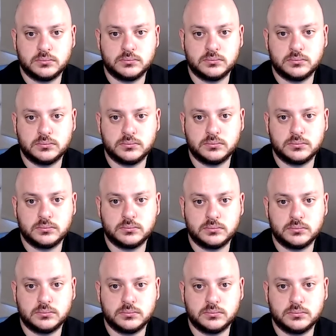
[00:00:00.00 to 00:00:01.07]

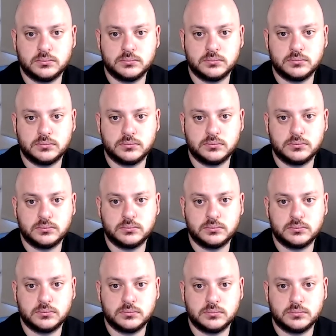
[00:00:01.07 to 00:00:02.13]

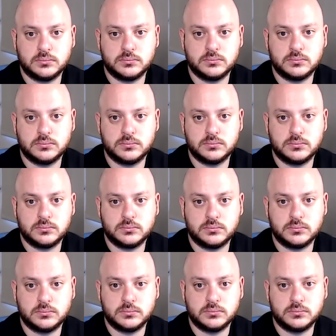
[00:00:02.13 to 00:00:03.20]

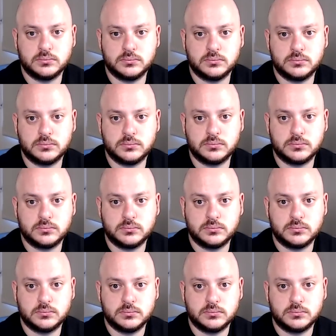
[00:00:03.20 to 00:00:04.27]

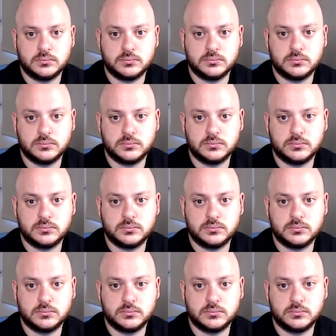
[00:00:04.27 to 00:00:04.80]
(silent)